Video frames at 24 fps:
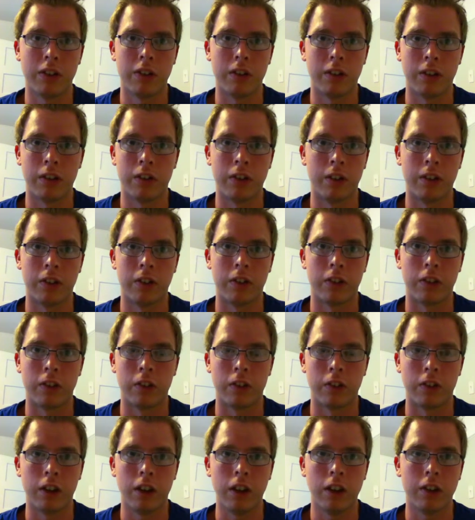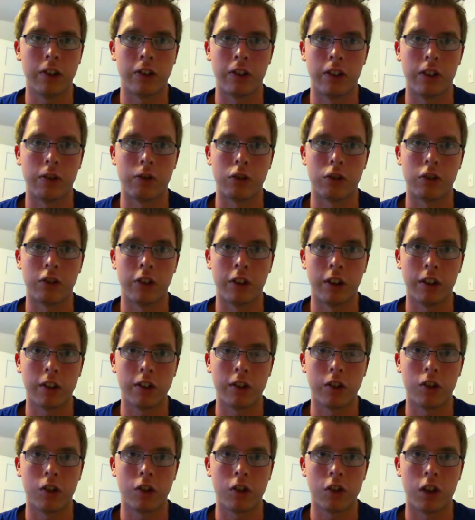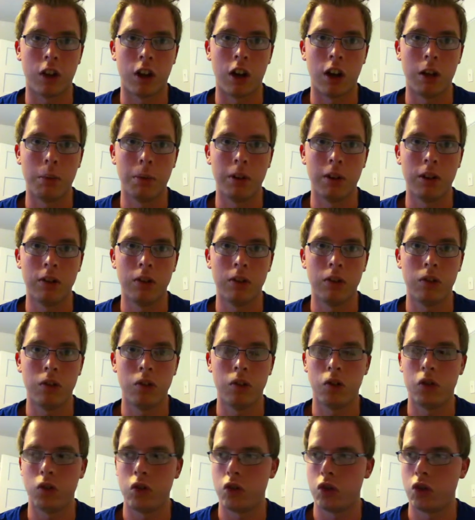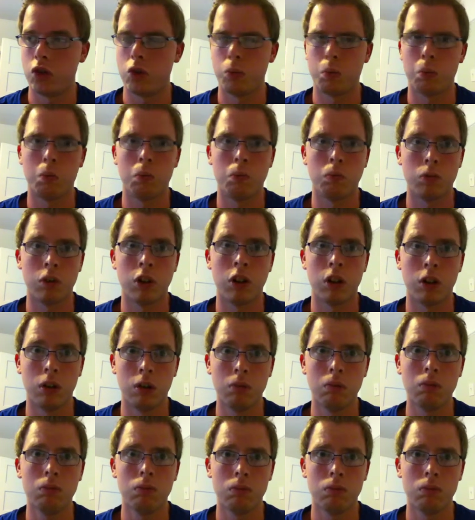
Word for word: in season six, Evil Dick's comments, you know?